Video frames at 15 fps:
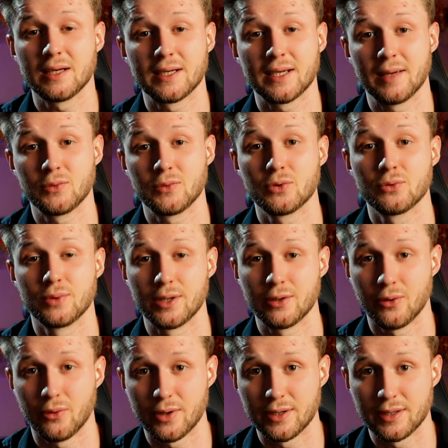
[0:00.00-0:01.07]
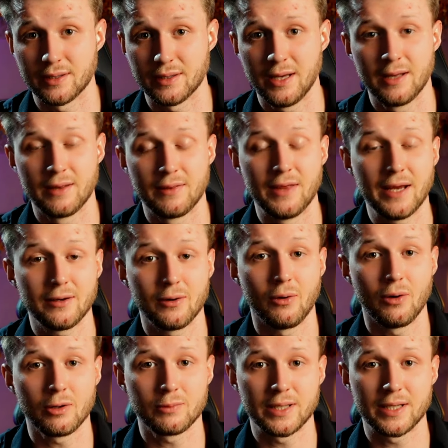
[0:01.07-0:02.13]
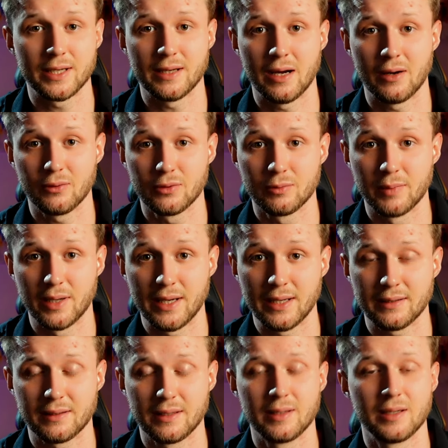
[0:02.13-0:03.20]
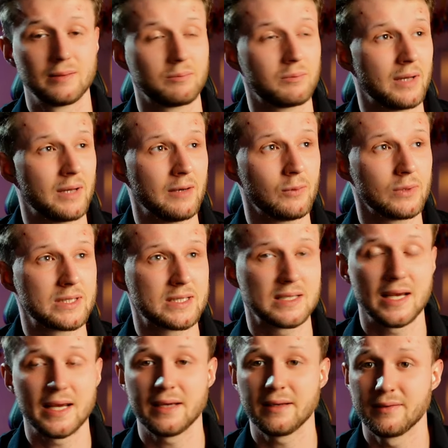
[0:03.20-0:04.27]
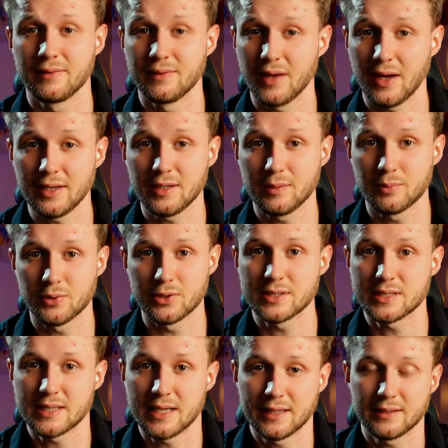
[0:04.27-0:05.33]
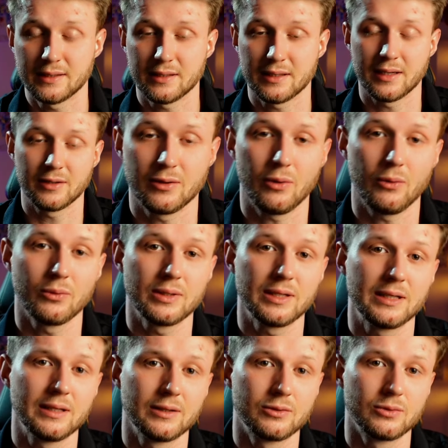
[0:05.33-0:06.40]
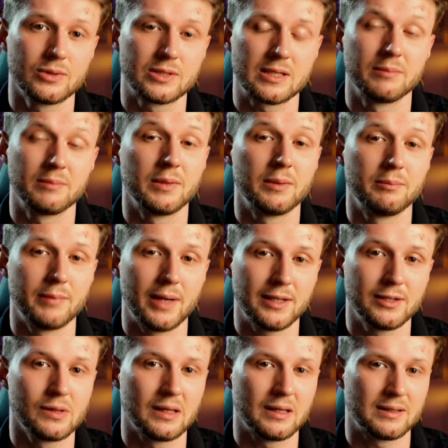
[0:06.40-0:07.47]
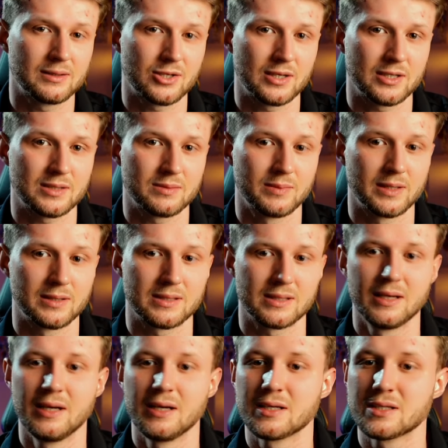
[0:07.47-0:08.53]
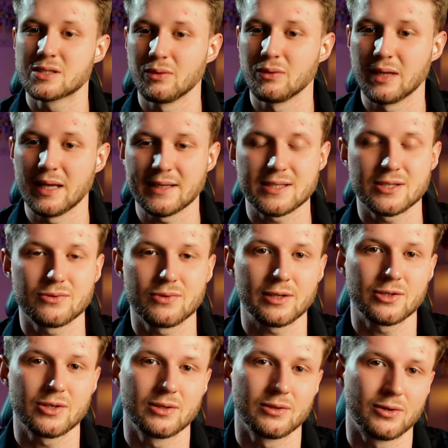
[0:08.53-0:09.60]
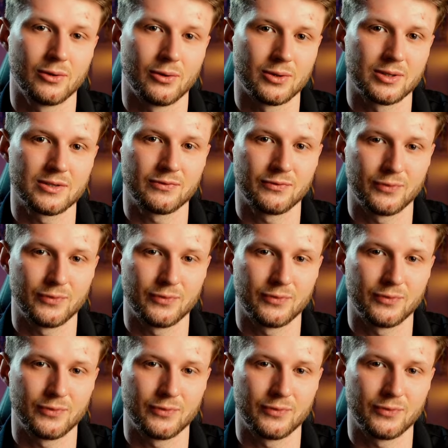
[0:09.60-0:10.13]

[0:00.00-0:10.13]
I came to recording. That all we can automate, I would say 90%, and only do some manual adjustments. So let's structure the course